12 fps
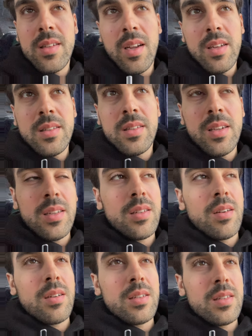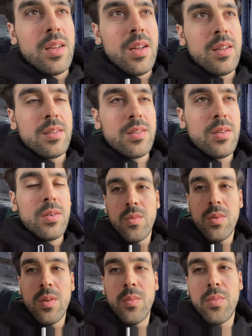sign saying Turkestan, so
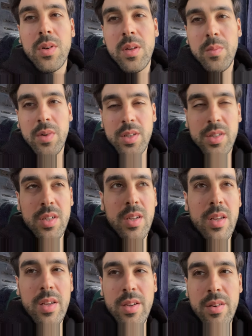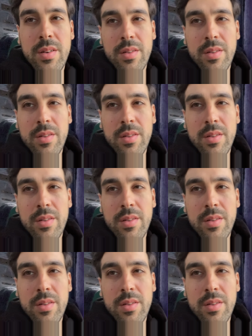we're pretty much here.